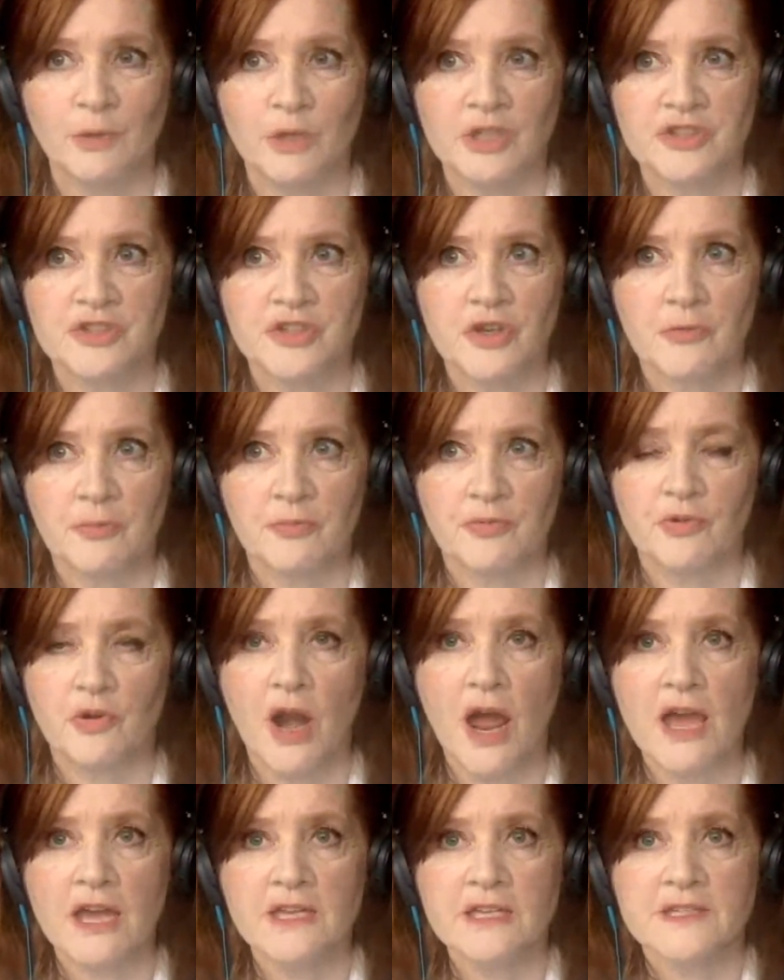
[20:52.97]
And what
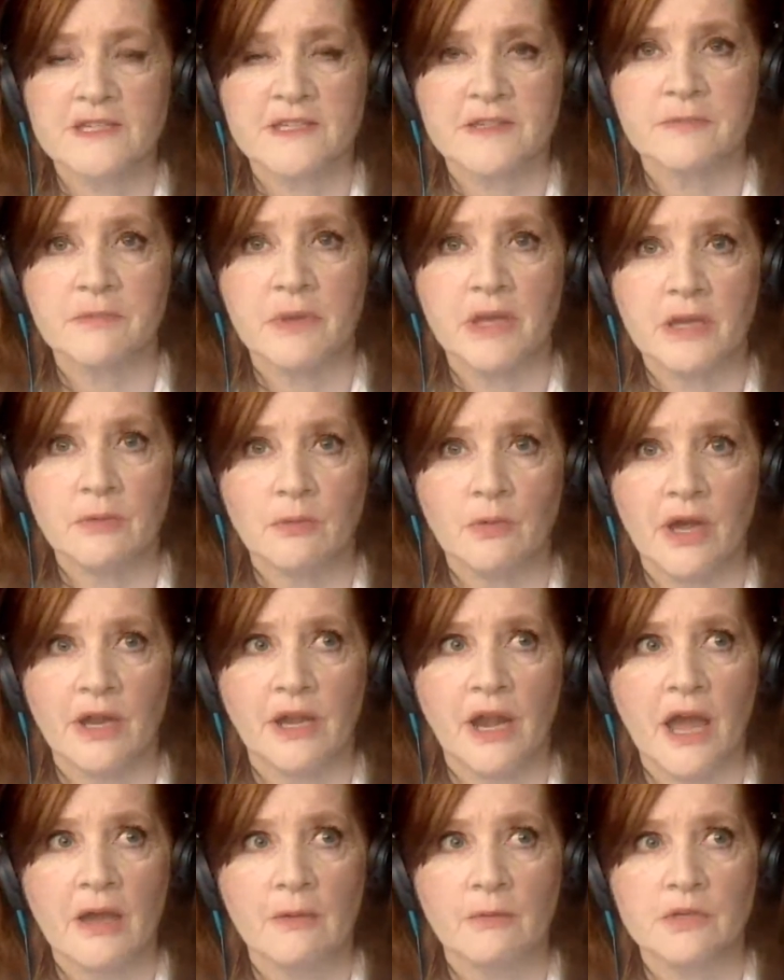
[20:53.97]
surprised me
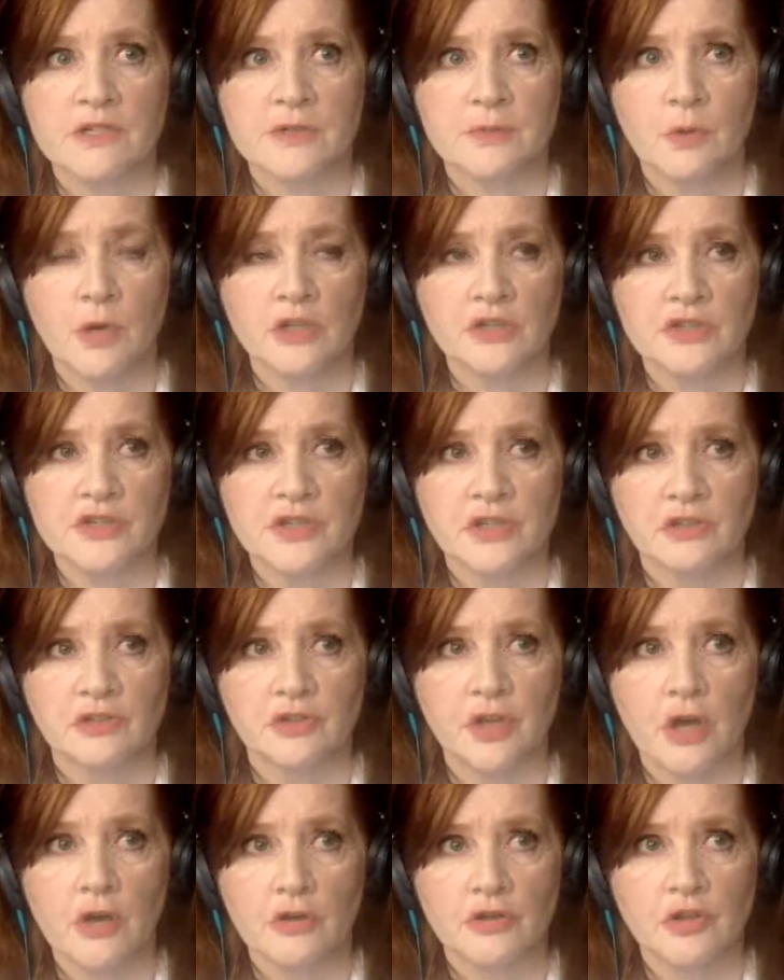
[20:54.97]
when I was
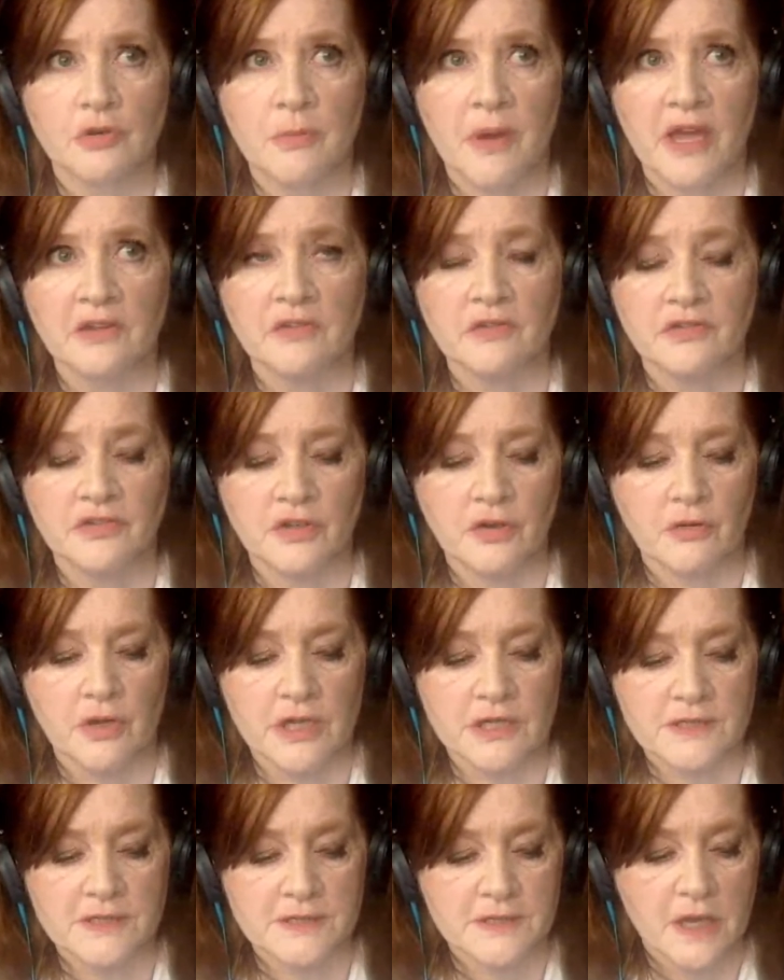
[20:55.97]
watching
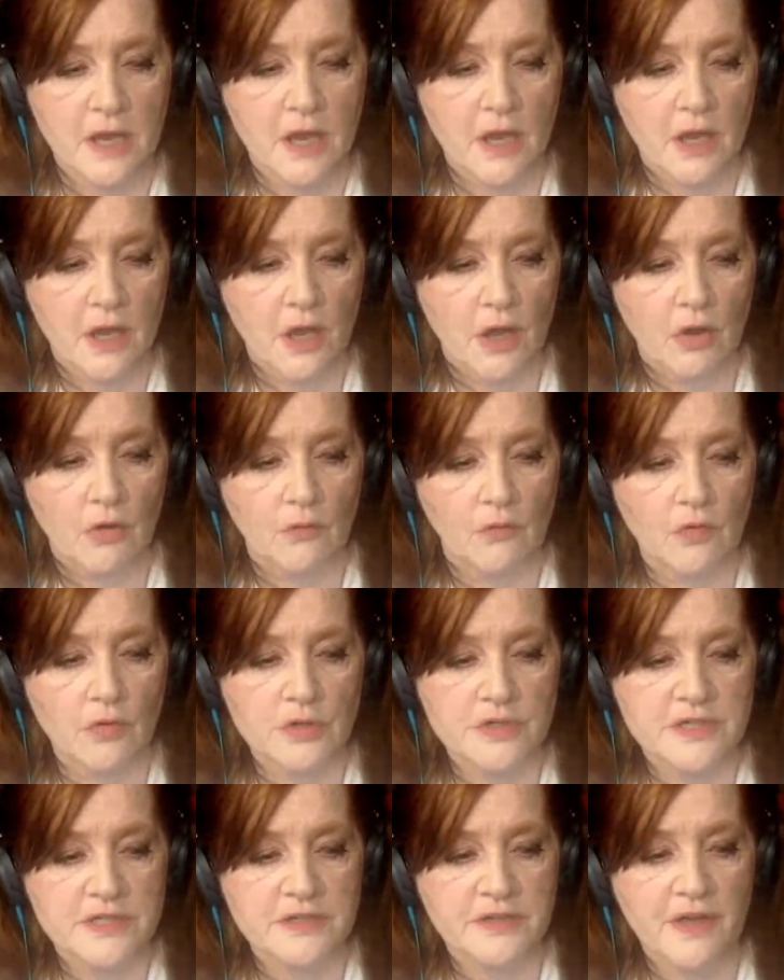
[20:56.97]
documentaries
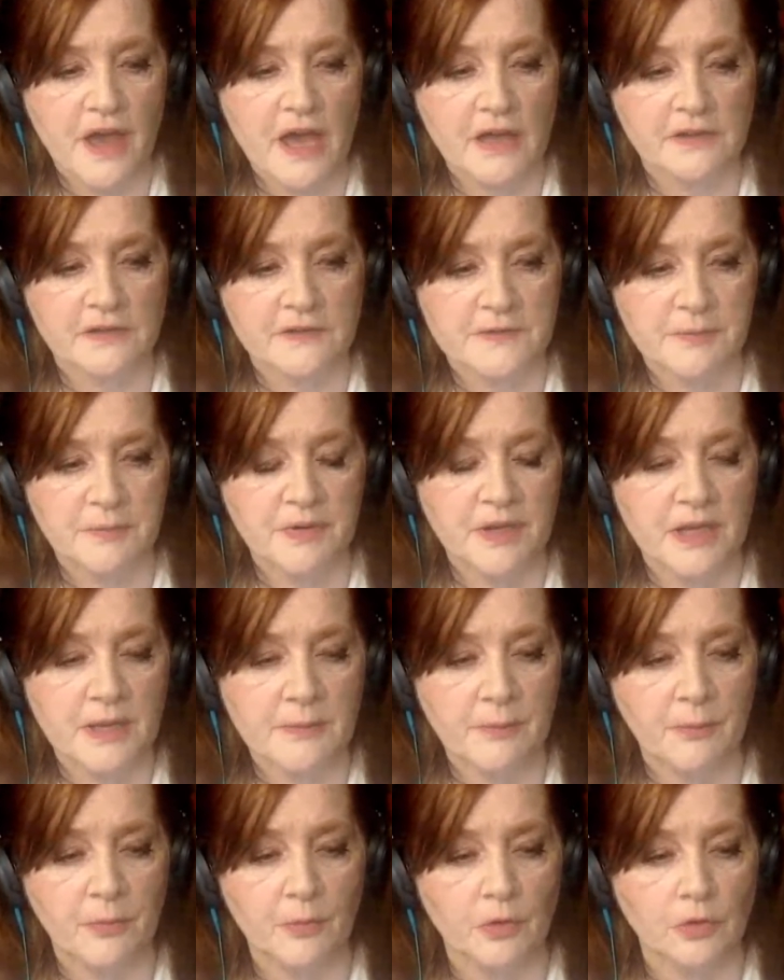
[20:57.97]
was that
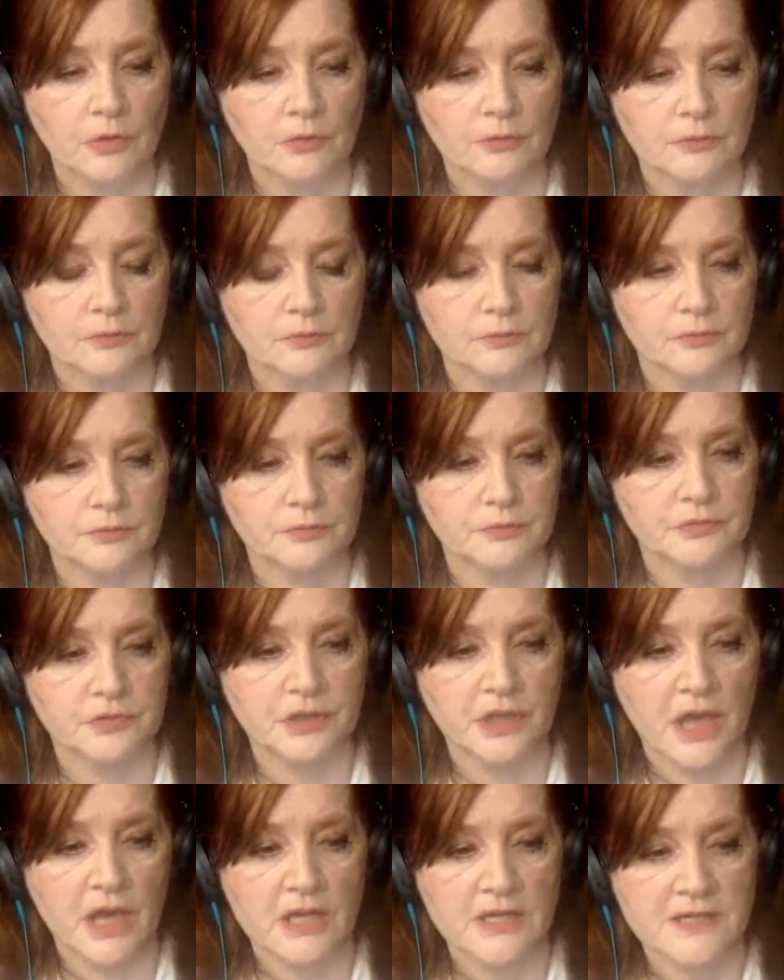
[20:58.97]
people
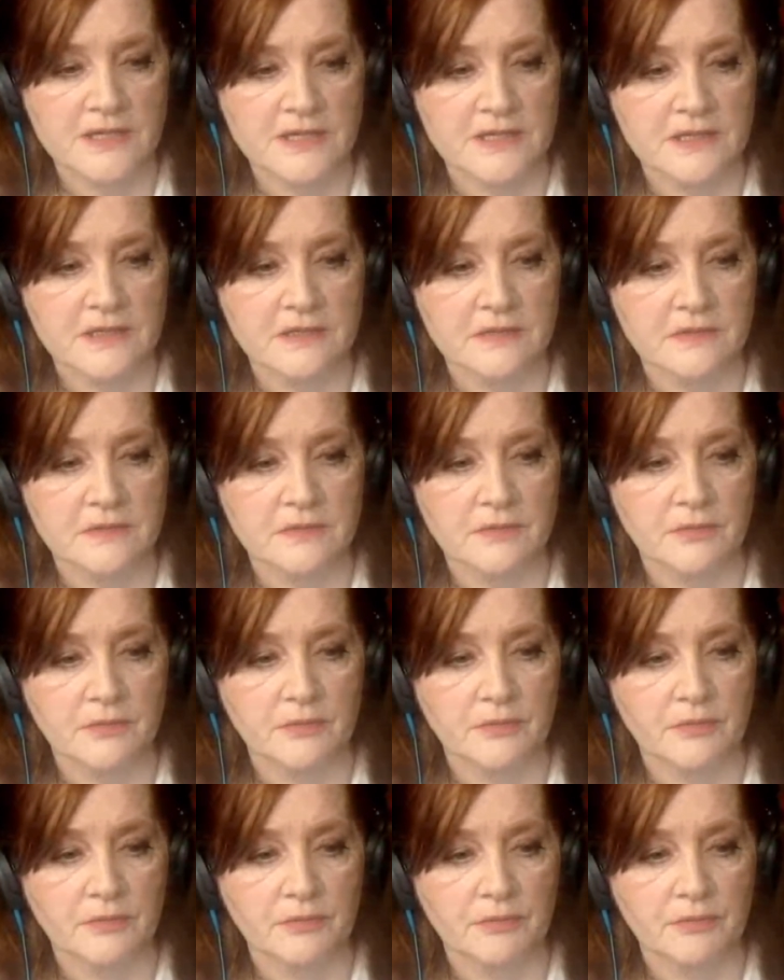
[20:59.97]
just,